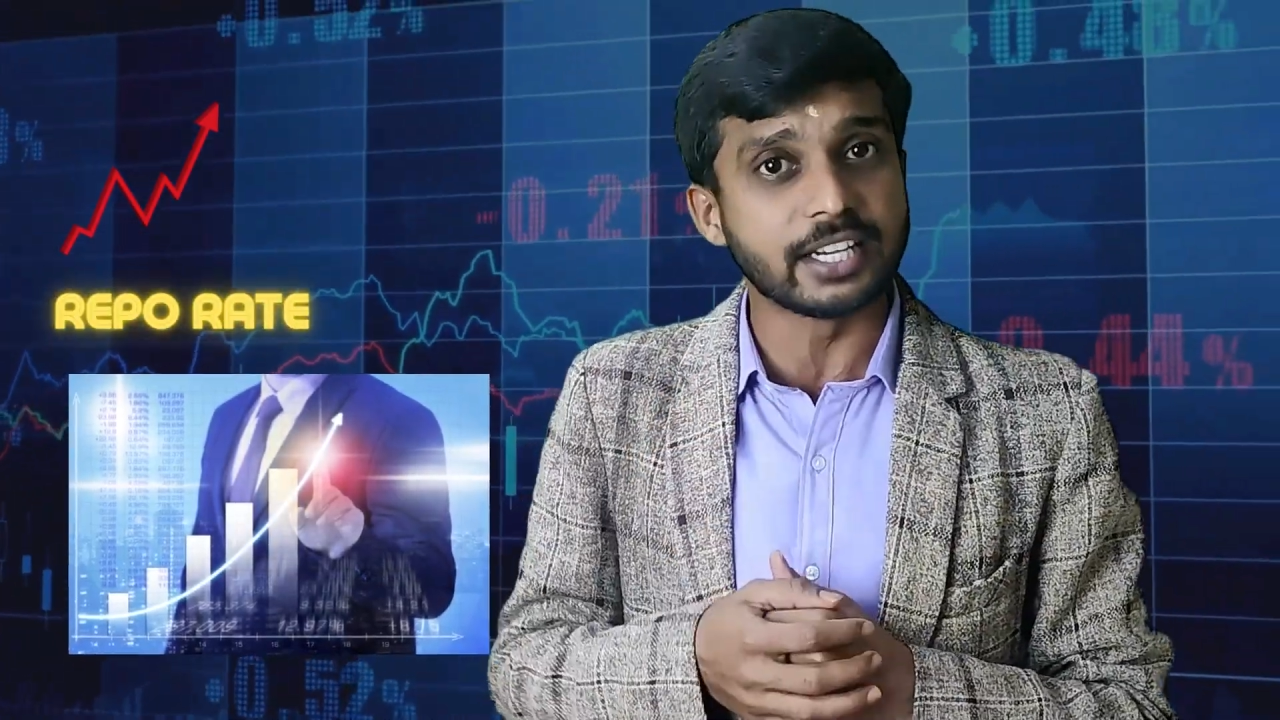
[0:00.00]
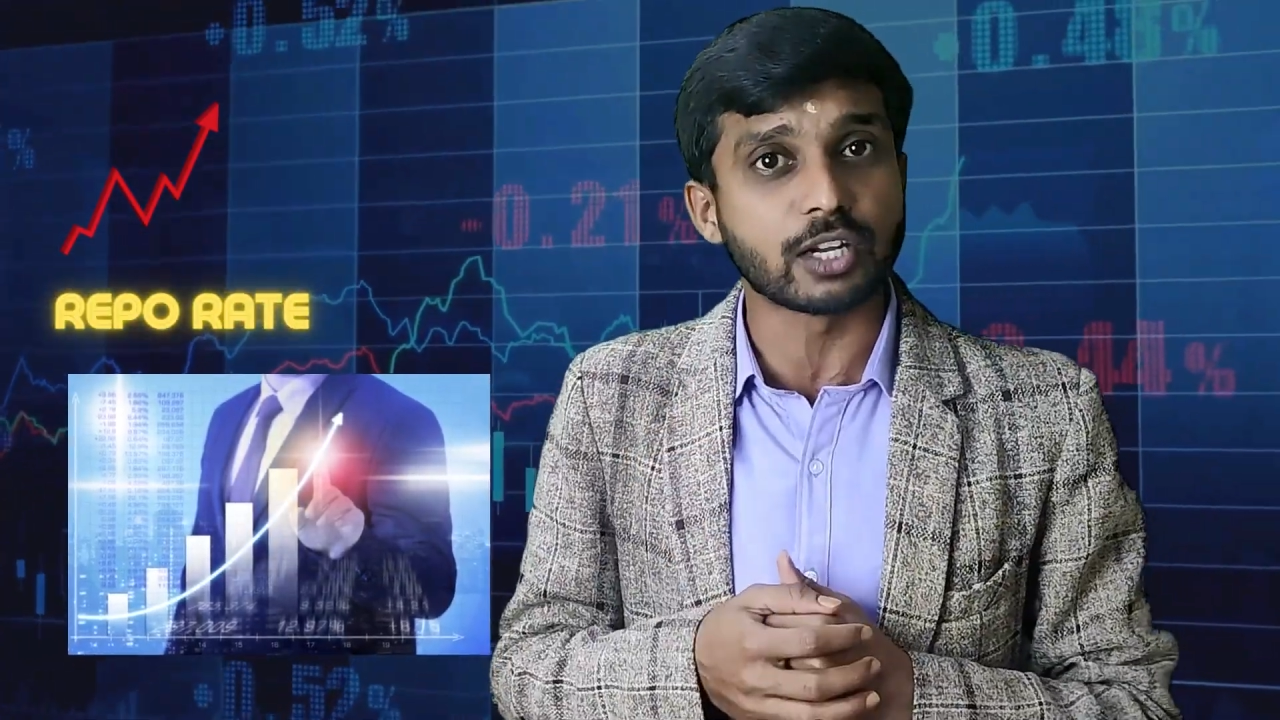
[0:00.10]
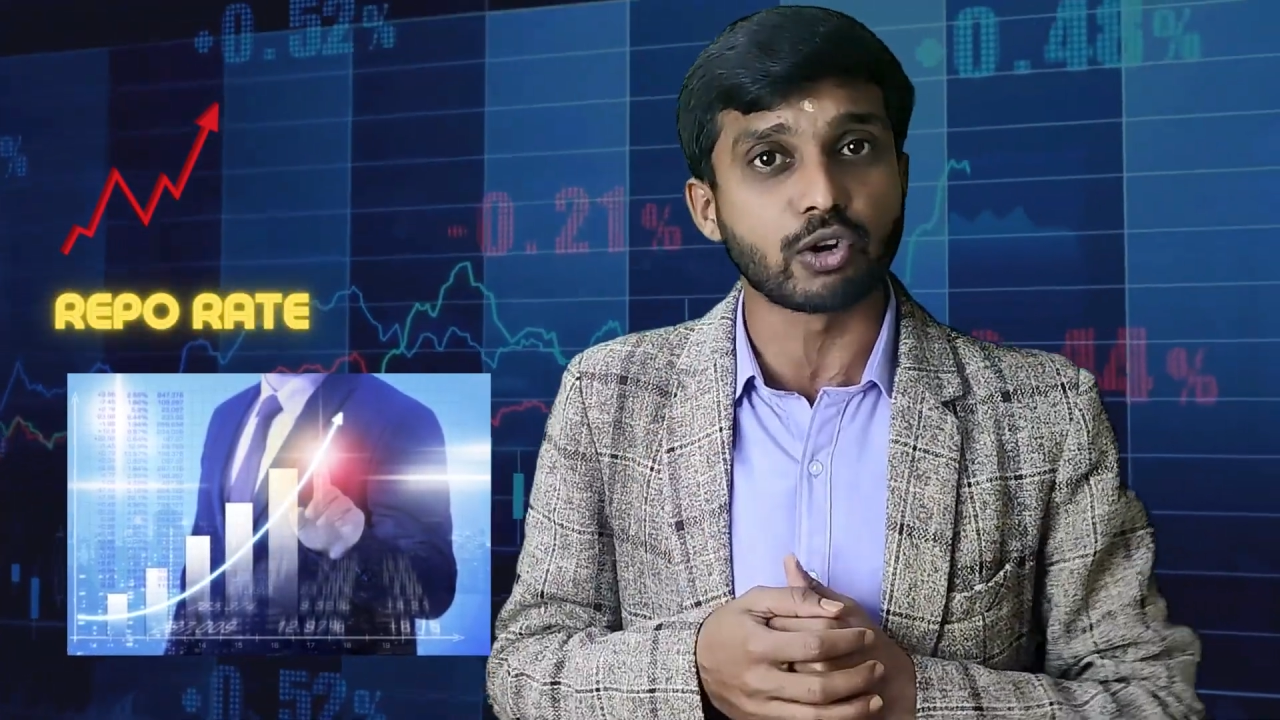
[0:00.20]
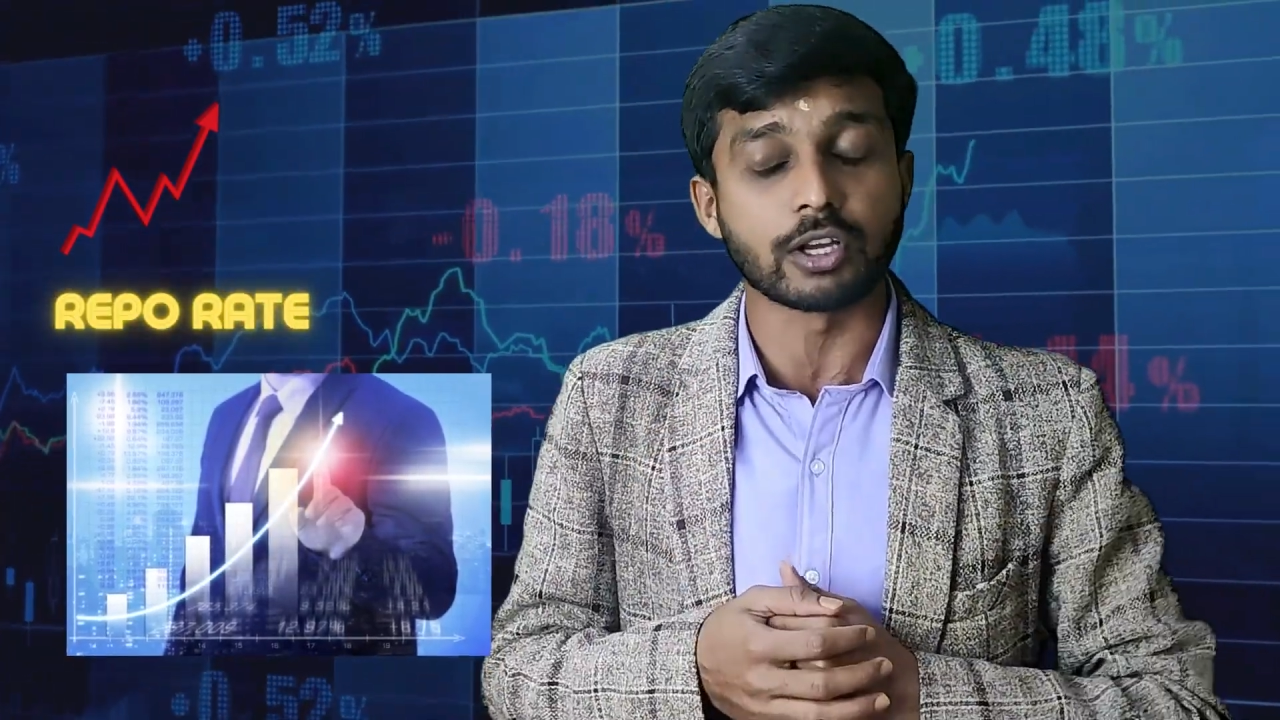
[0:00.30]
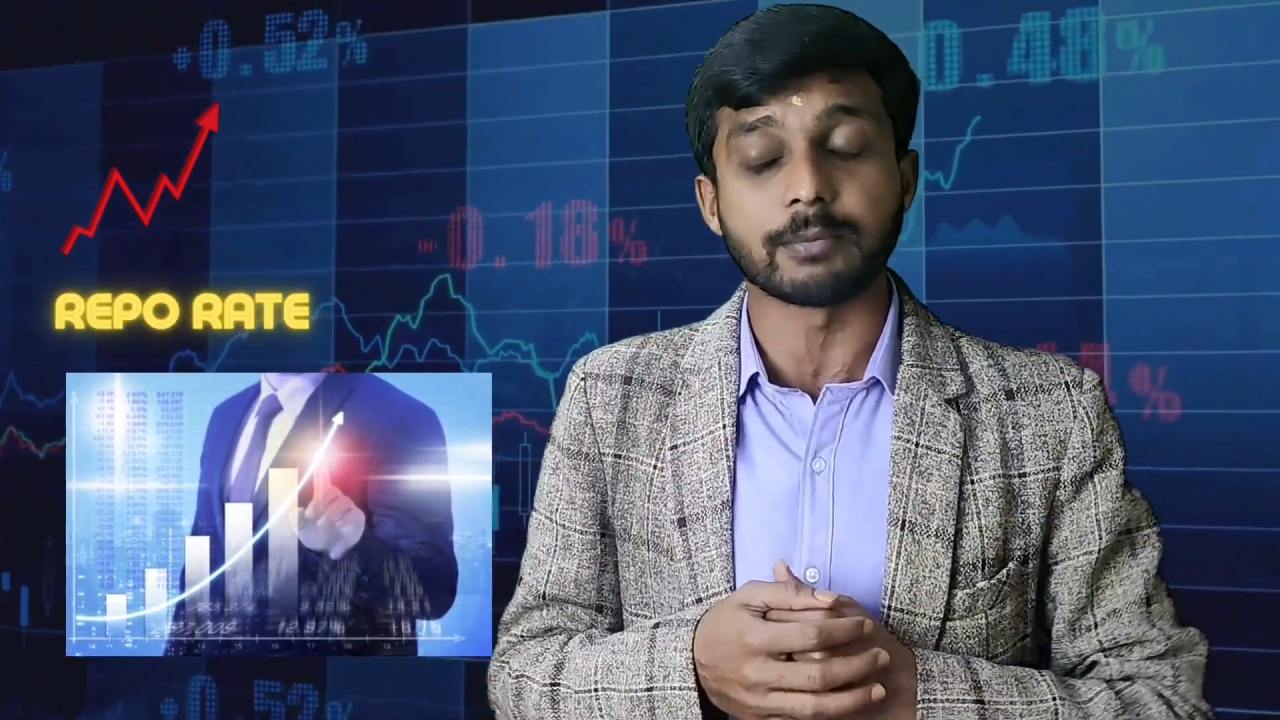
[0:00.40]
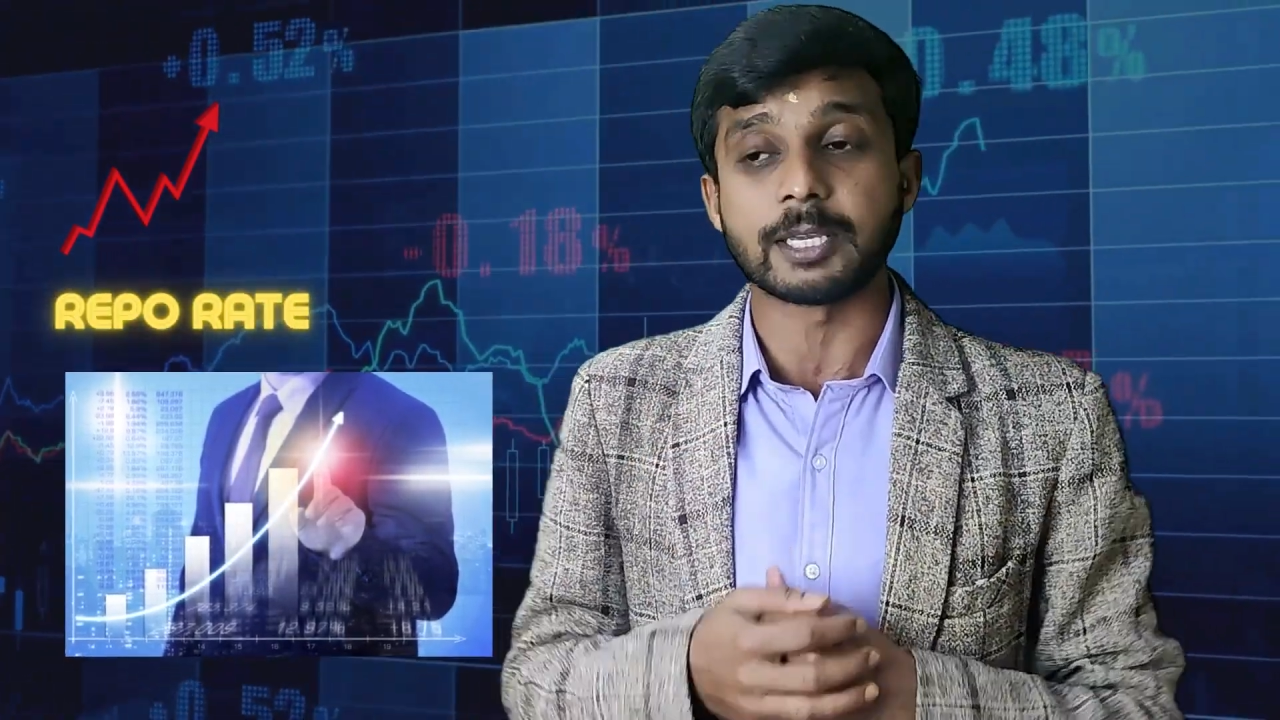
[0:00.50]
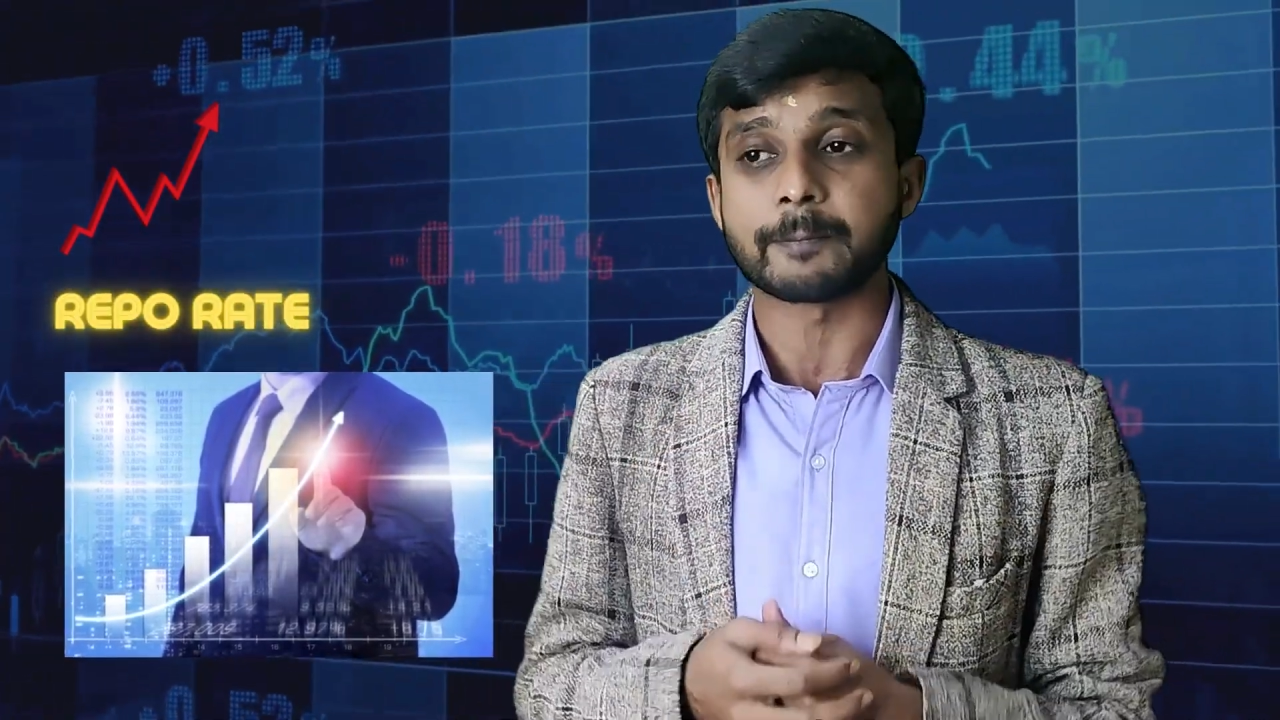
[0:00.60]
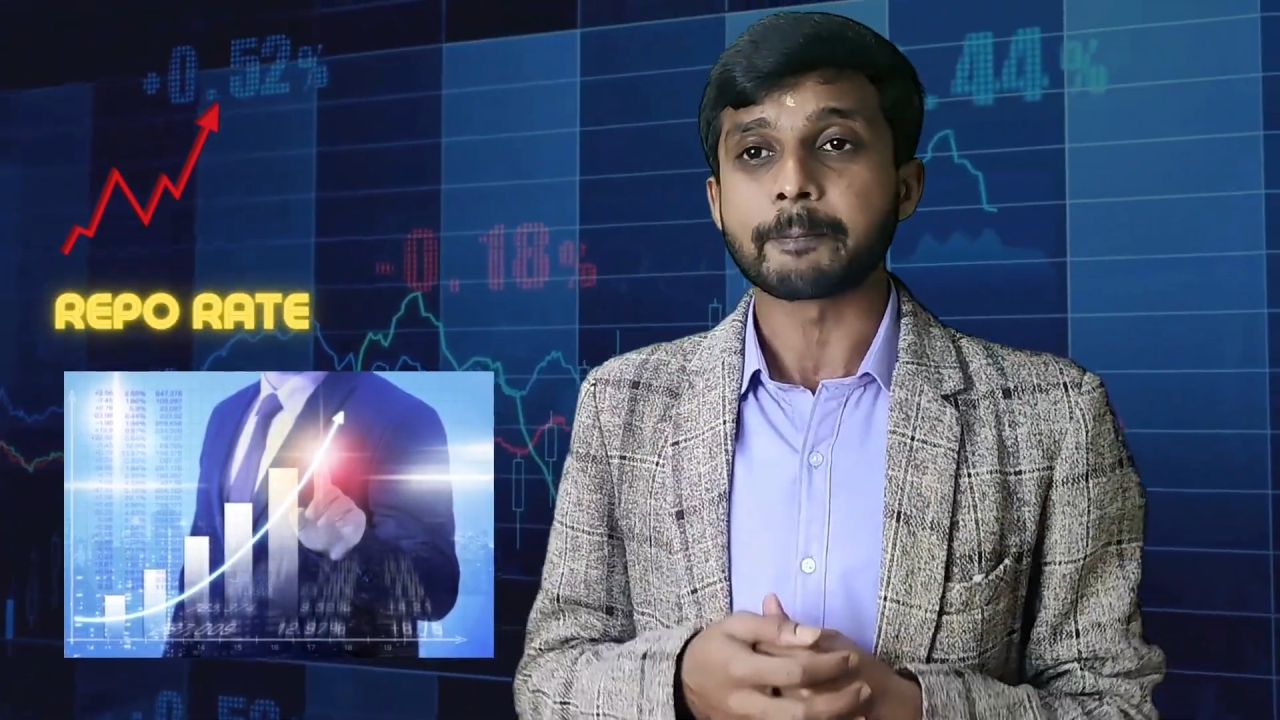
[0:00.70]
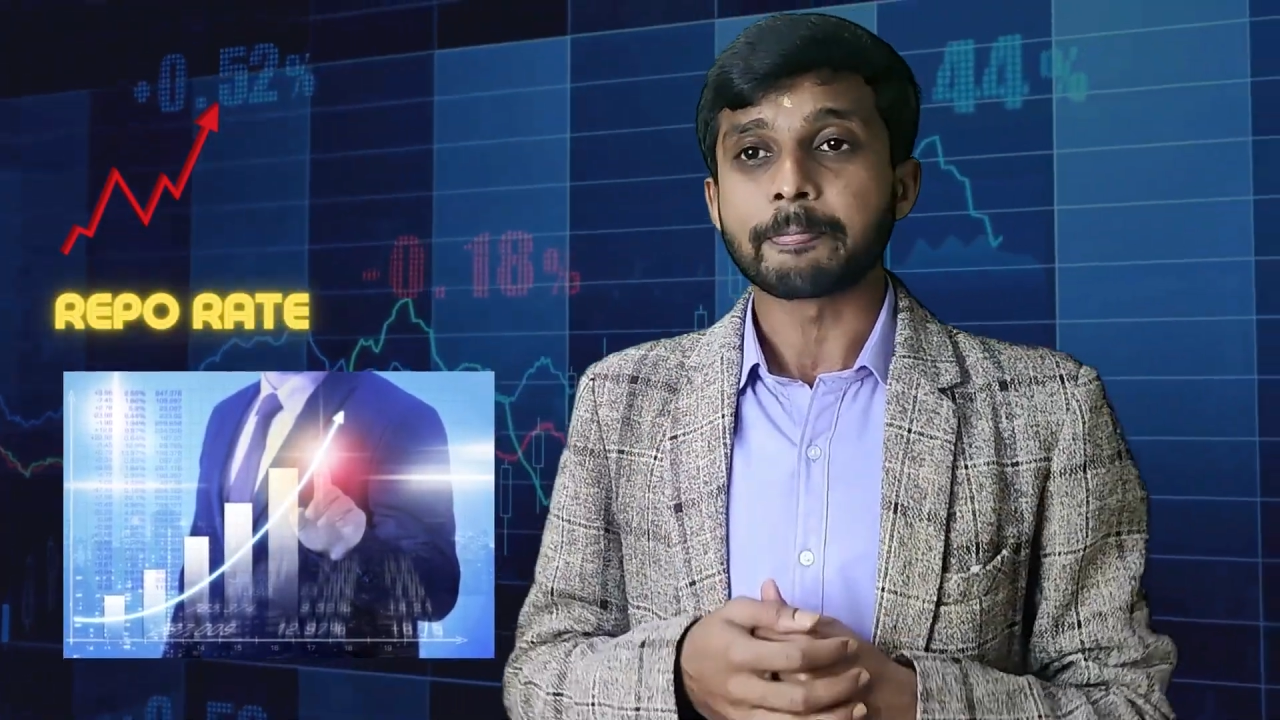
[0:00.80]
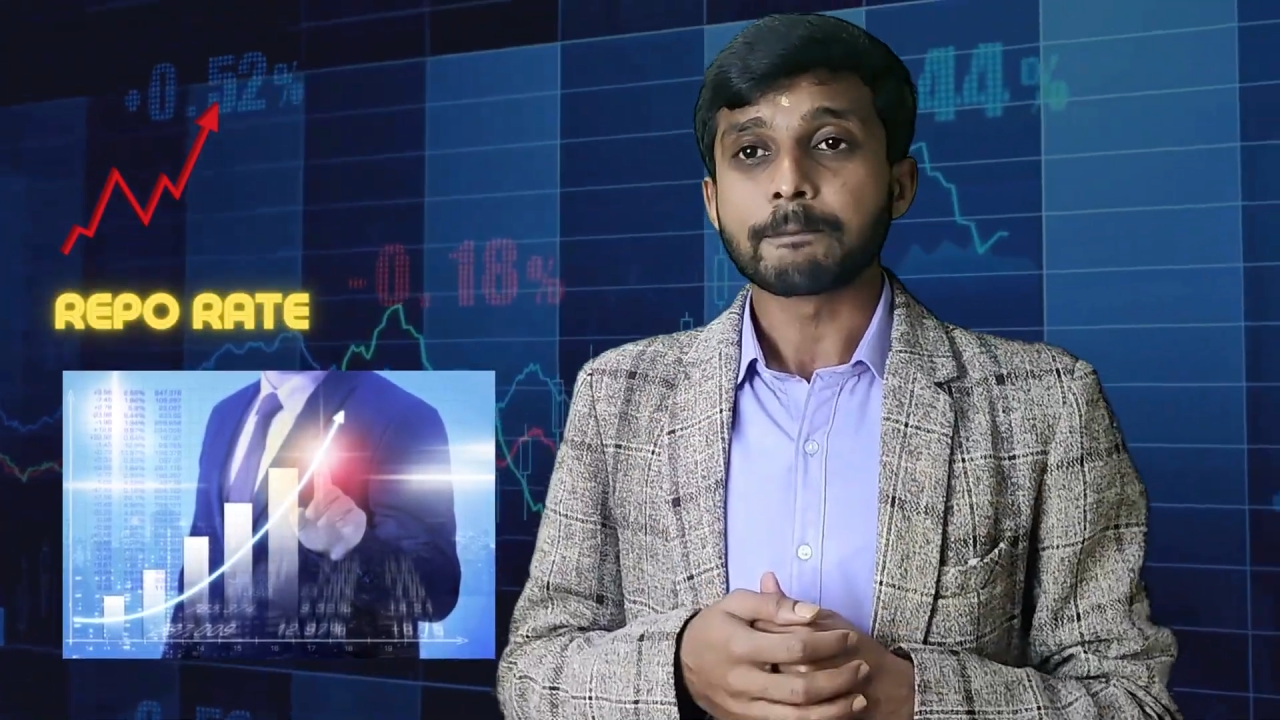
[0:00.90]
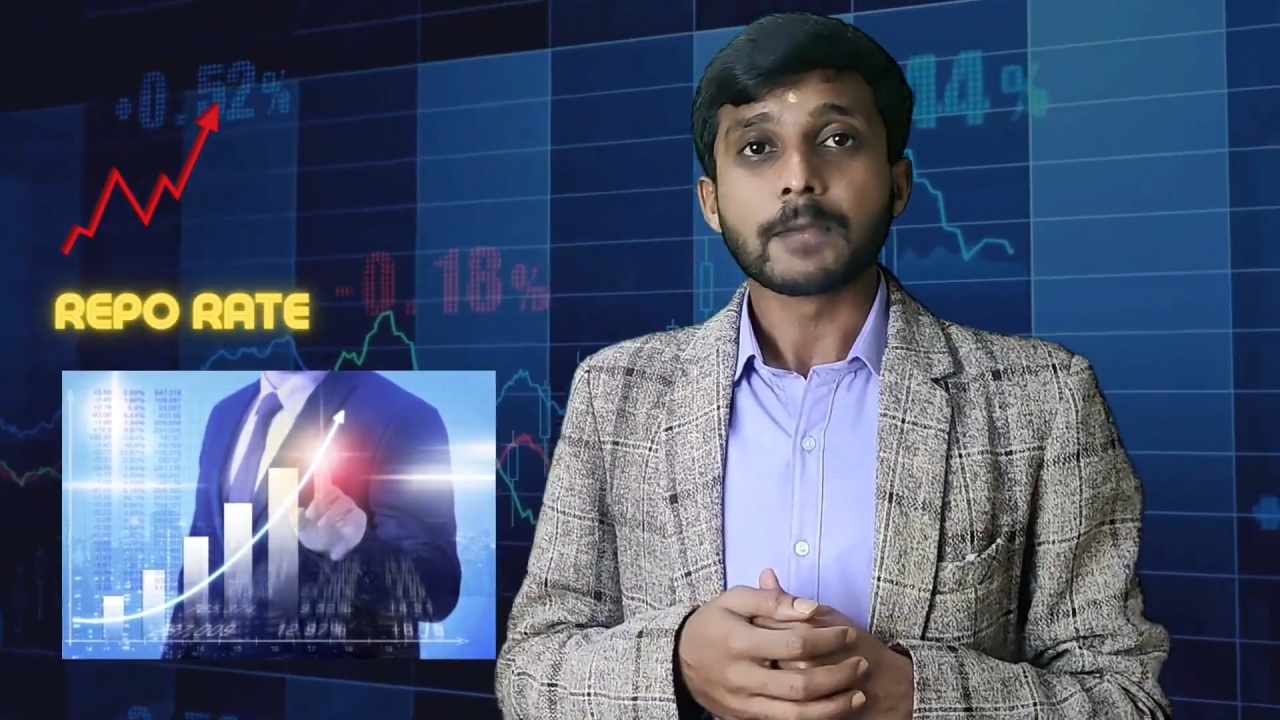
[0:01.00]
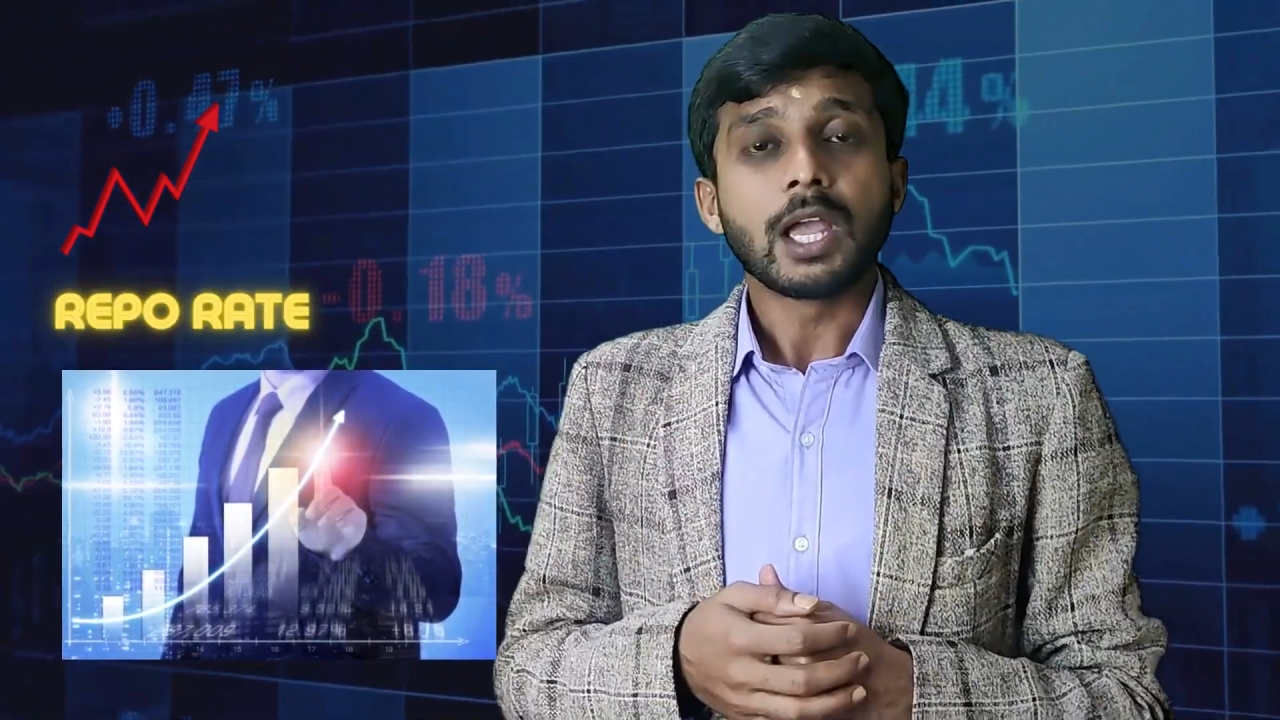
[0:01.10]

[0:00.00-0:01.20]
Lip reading: Indian economy.